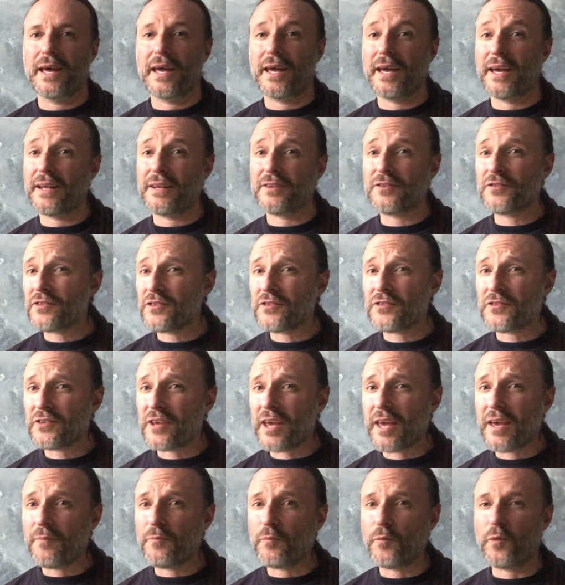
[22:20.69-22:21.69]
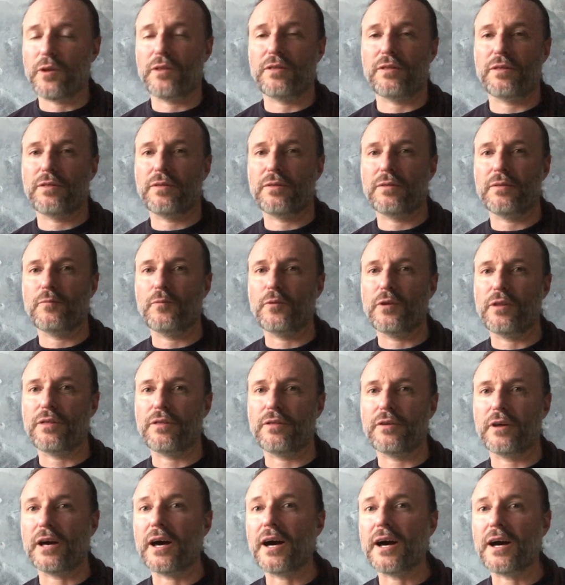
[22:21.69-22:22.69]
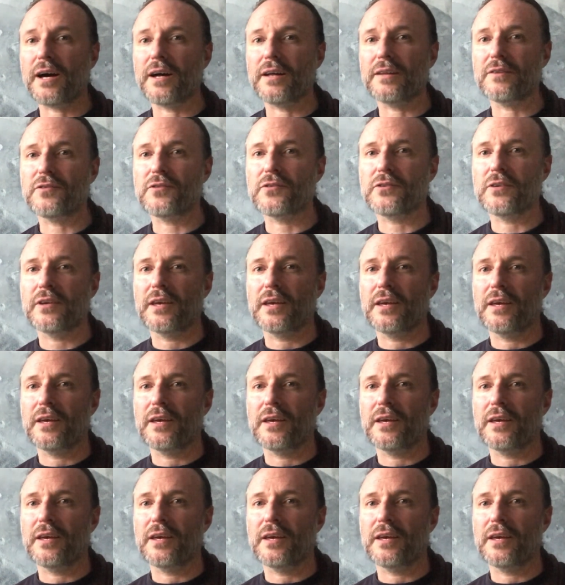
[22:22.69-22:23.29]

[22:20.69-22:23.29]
And it's the same with the gods.